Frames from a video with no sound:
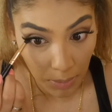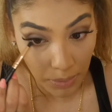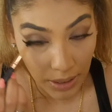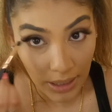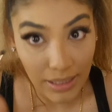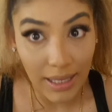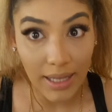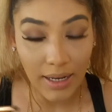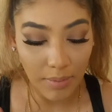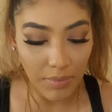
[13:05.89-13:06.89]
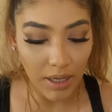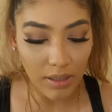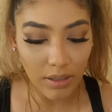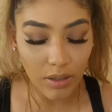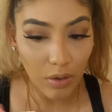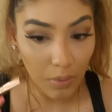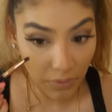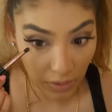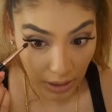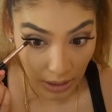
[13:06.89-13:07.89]
But again, I'm not gonna go
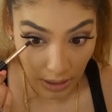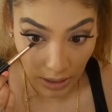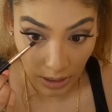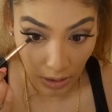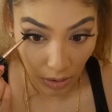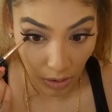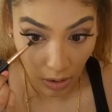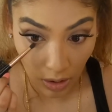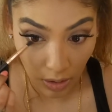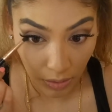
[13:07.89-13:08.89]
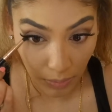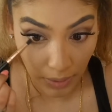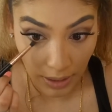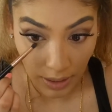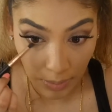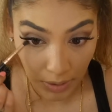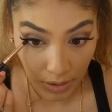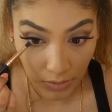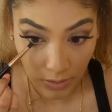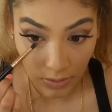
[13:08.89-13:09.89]
in all the way. I'm
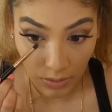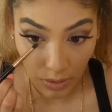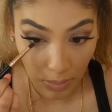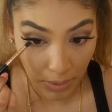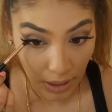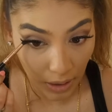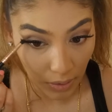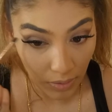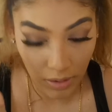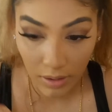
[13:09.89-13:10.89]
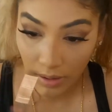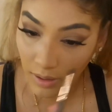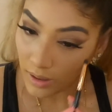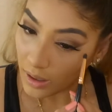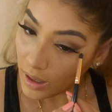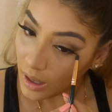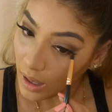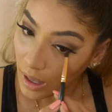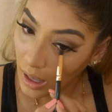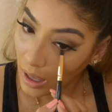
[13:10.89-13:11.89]
gonna just go about
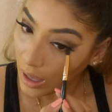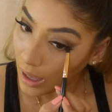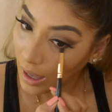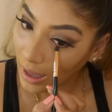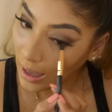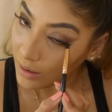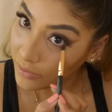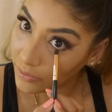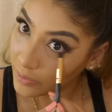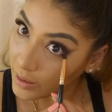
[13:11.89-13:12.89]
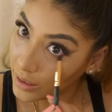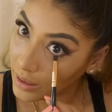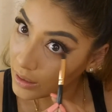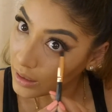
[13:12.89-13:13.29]
halfway.